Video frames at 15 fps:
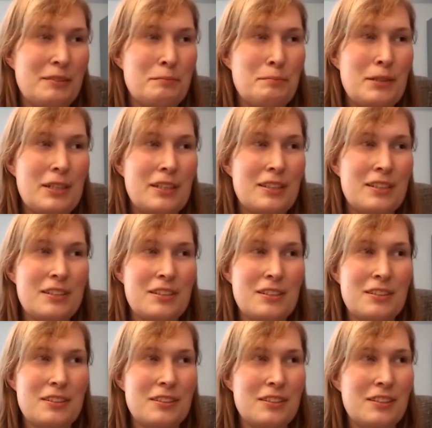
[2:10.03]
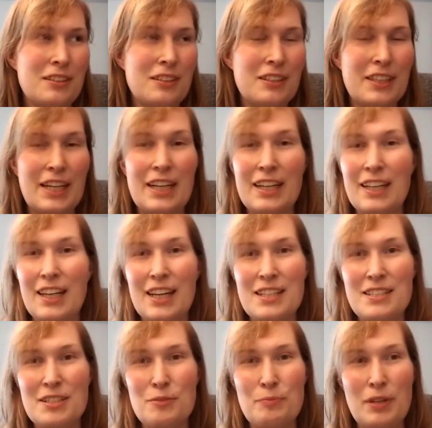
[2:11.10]
But that
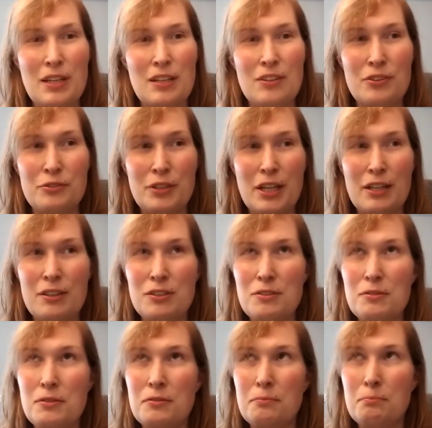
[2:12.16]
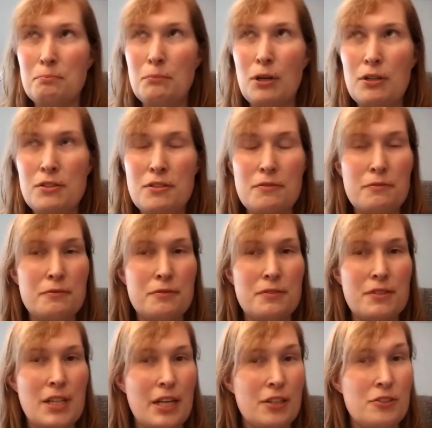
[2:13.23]
lasted me throughout most of
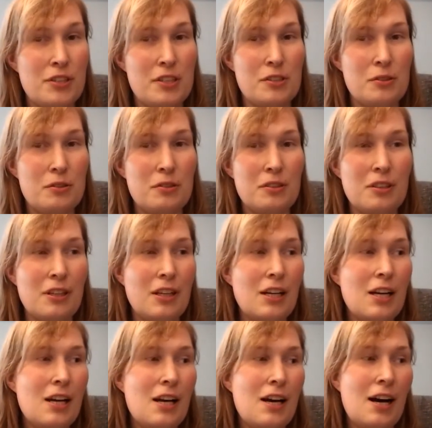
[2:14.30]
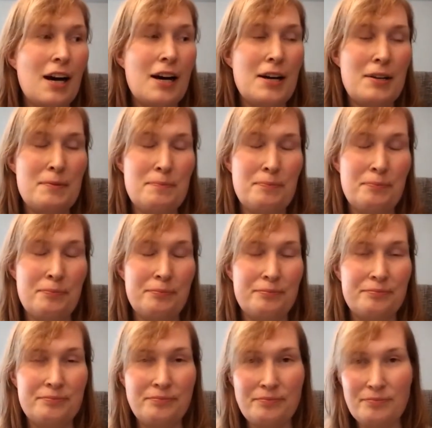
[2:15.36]
secondary school. The
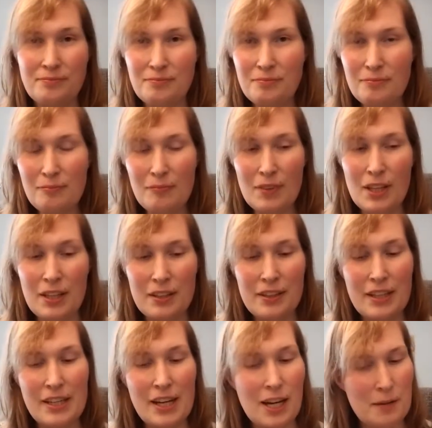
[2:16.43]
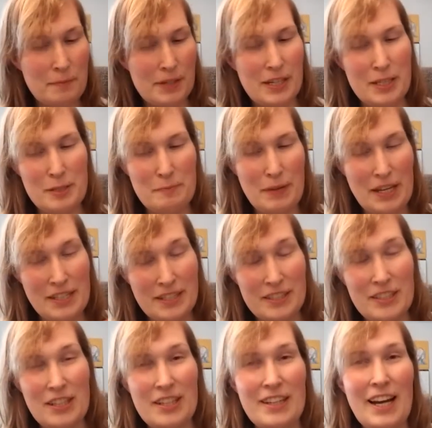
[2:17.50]
Ibanez bass
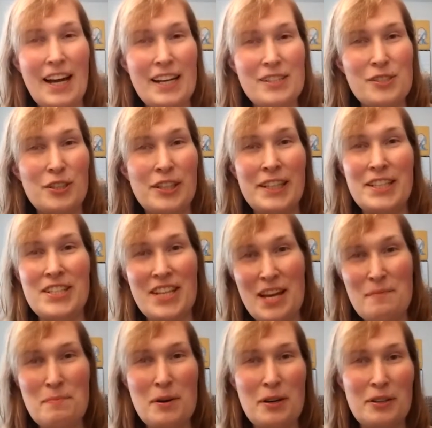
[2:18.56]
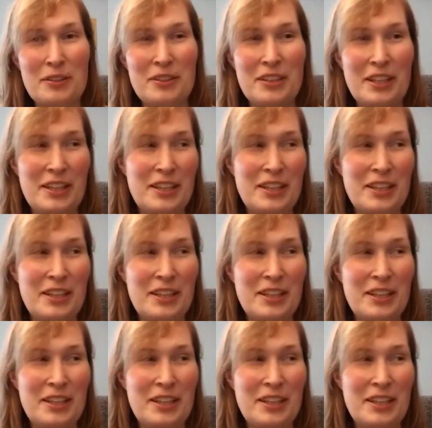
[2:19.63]
guitar has got a chip on